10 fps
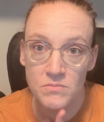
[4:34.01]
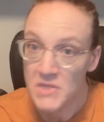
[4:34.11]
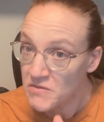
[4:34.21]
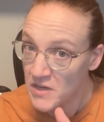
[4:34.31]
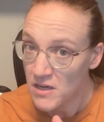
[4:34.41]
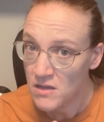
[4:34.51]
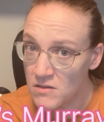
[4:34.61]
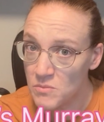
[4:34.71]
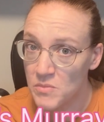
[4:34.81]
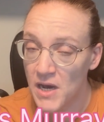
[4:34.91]

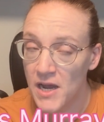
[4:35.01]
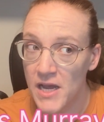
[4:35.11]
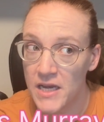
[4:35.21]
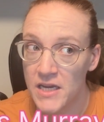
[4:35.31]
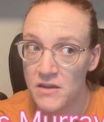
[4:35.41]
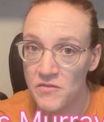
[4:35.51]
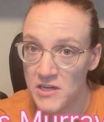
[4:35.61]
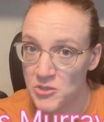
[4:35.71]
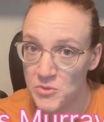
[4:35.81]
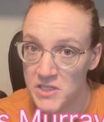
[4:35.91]
Midvale by
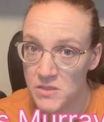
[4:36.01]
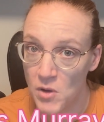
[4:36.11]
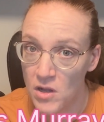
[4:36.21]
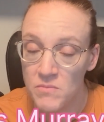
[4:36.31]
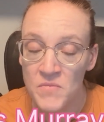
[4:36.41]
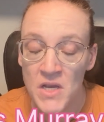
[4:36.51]
Fashion Place Mall.